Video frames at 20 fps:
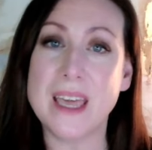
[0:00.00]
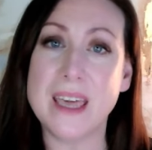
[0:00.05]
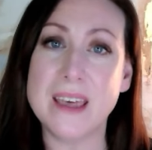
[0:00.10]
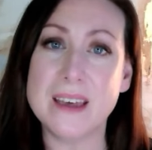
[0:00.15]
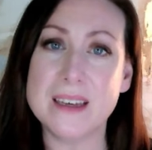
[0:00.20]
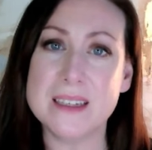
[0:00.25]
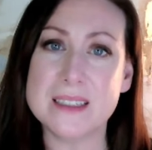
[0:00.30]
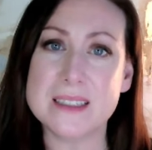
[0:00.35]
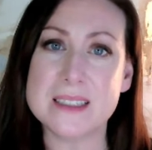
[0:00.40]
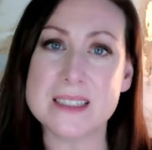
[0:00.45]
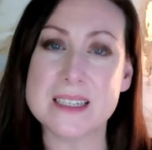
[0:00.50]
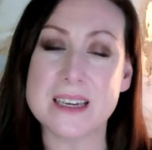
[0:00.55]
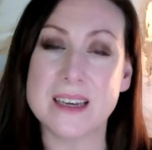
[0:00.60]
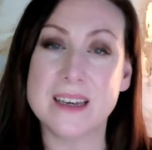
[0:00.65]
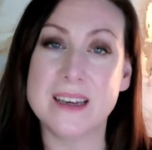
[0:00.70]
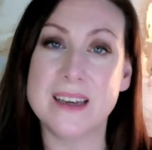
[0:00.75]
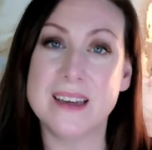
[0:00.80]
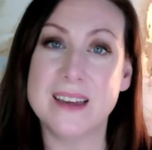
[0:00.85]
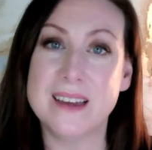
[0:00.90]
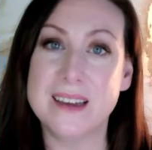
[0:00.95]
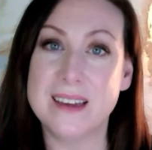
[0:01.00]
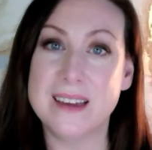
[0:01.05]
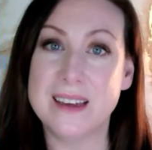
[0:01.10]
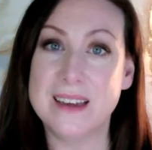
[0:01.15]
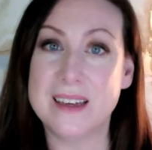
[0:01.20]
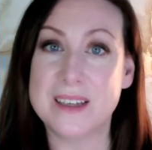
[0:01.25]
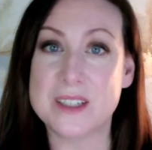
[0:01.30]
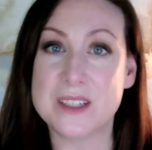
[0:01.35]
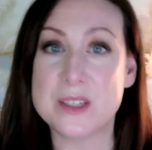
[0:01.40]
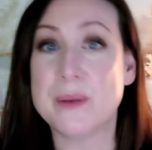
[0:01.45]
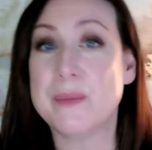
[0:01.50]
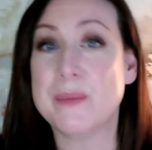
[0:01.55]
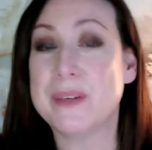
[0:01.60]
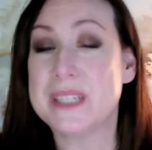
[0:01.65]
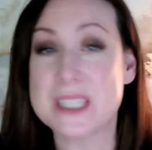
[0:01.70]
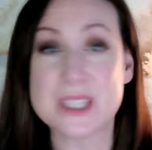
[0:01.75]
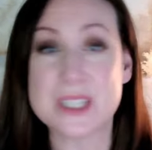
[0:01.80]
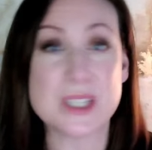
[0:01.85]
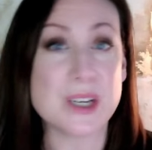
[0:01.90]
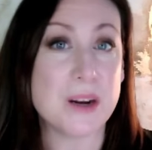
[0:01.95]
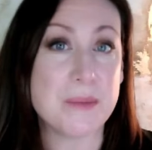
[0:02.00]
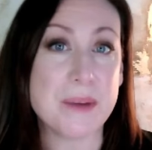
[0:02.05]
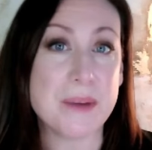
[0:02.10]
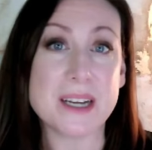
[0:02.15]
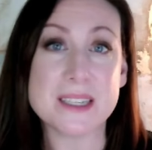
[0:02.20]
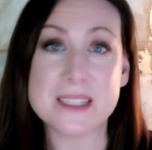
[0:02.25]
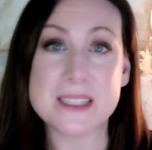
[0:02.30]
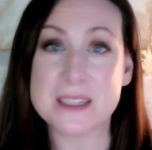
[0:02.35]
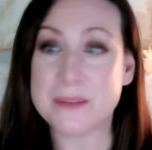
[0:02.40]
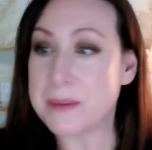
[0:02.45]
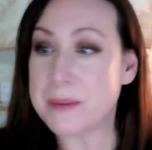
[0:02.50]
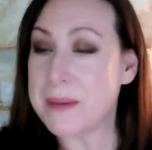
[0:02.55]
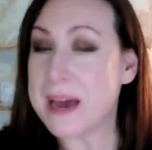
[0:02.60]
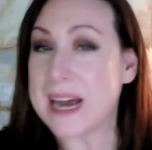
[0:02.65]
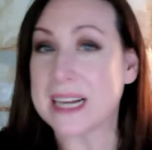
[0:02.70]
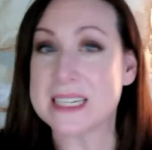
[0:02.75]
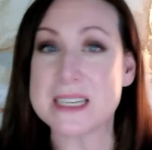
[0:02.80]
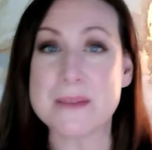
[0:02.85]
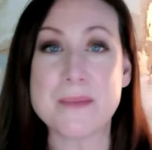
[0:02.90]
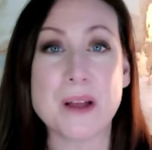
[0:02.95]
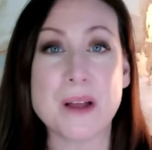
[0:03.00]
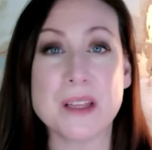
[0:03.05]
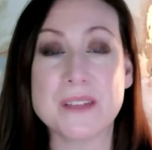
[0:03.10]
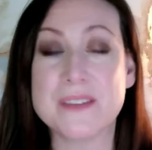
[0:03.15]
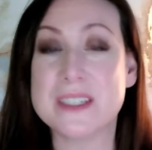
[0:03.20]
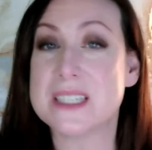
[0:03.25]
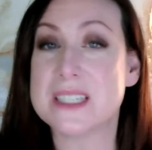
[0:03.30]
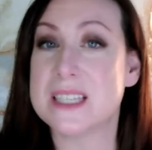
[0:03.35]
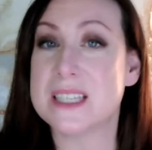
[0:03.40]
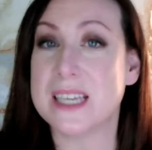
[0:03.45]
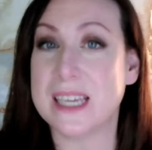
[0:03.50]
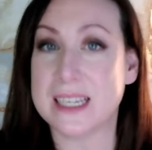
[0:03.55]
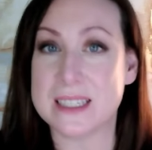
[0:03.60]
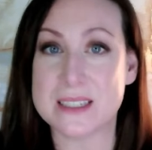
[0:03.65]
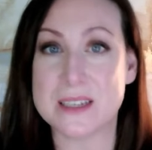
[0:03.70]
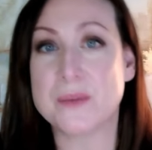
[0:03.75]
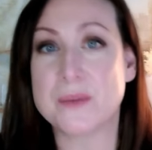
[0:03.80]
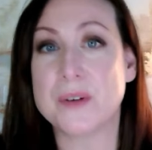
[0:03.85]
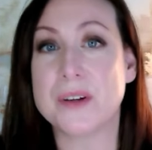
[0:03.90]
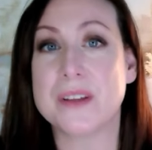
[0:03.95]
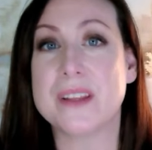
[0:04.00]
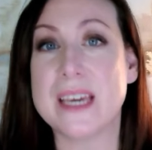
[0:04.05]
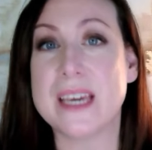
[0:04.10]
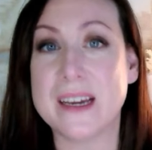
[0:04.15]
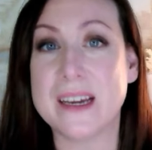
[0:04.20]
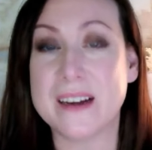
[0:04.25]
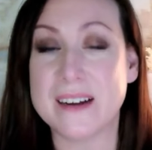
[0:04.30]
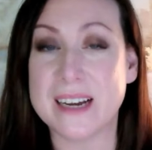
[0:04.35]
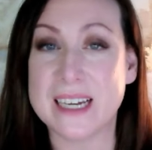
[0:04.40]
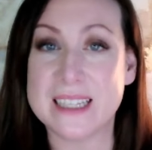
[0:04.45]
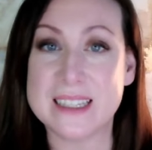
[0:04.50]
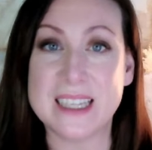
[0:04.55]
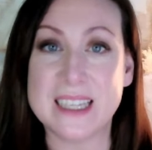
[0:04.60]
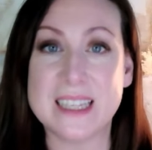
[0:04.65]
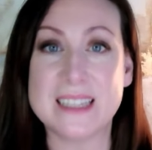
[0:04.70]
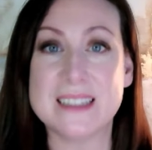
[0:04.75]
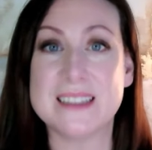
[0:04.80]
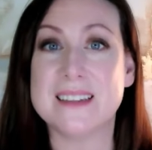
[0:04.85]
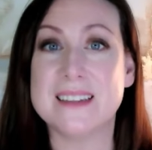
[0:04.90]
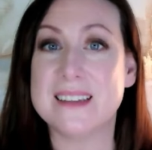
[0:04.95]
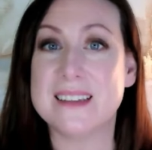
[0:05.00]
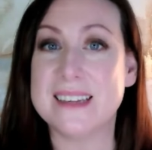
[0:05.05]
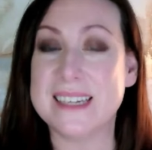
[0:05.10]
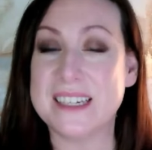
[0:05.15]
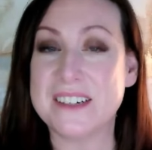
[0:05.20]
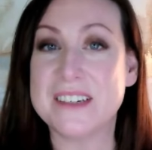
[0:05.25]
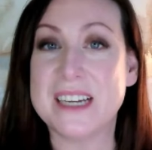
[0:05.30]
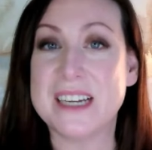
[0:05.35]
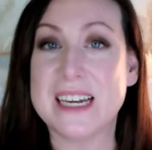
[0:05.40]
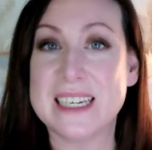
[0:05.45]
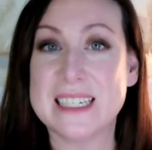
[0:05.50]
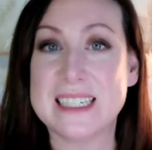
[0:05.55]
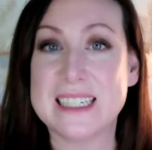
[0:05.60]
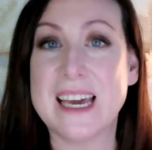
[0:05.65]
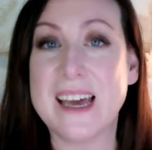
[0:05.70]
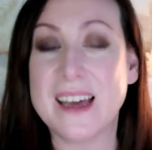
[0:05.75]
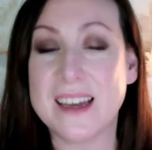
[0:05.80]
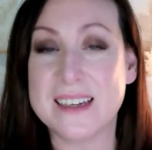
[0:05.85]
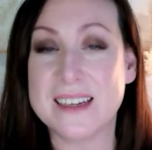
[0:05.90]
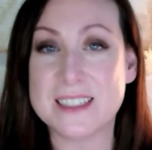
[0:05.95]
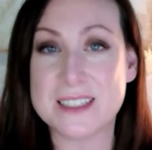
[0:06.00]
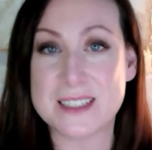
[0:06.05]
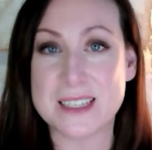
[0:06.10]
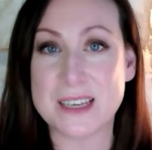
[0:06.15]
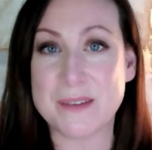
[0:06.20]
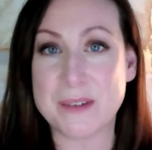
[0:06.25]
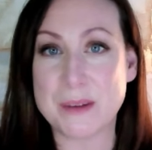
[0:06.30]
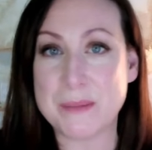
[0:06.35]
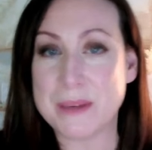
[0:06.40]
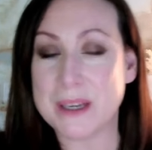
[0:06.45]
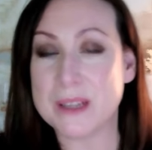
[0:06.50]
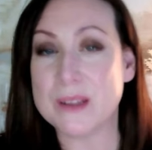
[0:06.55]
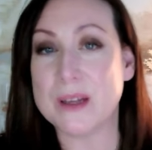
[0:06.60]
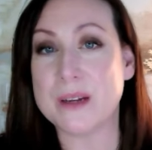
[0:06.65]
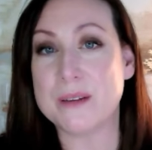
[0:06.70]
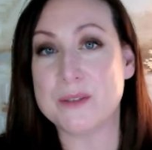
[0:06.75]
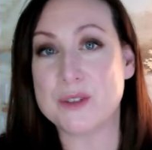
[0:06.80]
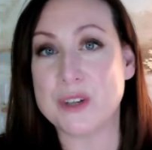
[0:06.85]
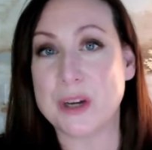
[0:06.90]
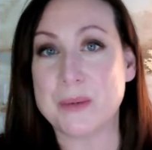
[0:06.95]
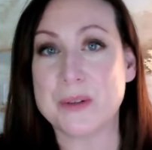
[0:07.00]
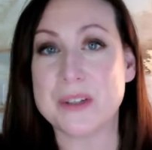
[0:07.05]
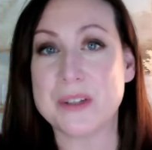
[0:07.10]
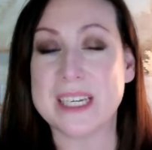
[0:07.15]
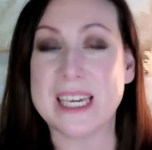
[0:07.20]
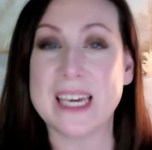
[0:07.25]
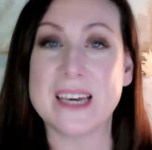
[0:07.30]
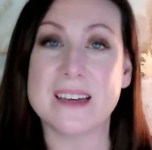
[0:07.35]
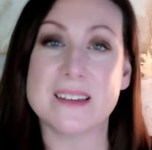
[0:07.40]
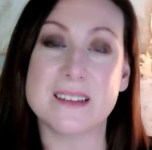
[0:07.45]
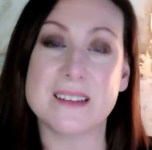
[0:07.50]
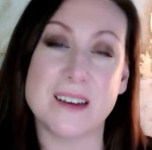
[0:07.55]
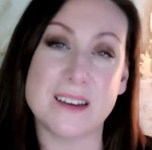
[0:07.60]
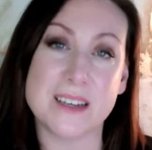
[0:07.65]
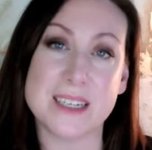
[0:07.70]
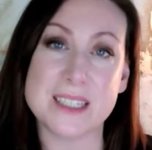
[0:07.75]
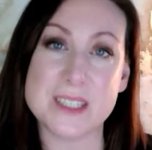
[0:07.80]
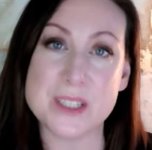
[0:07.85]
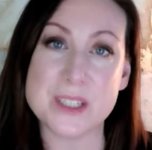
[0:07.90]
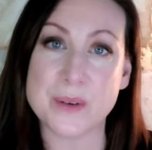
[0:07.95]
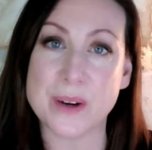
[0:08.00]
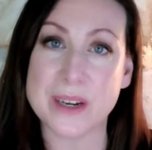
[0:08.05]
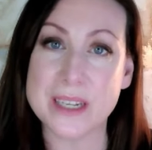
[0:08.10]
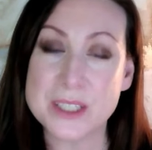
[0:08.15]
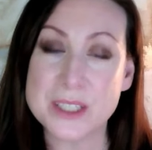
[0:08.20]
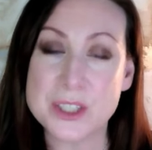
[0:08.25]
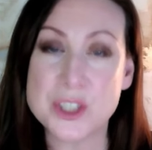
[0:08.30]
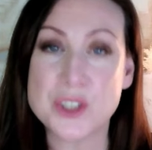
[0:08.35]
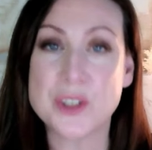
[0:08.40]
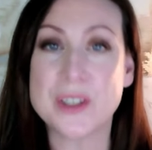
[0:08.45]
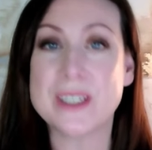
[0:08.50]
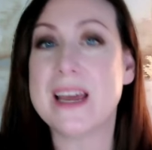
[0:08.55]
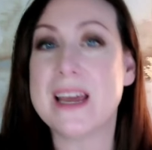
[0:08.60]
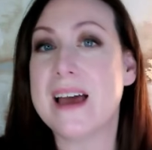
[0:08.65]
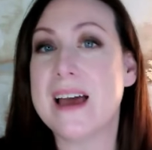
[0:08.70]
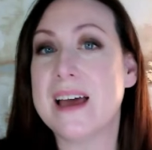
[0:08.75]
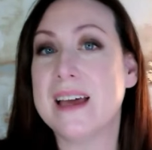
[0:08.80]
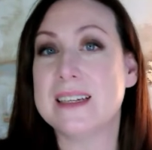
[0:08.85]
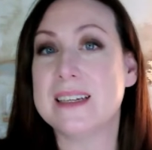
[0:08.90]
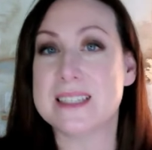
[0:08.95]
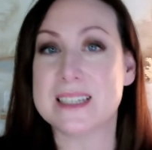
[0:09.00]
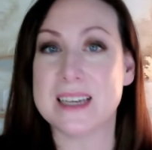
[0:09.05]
And so we went to Starbucks and we packed up all of his things and we're there. And then the internet again is giving me a lot of trouble. I can't log into our intranet.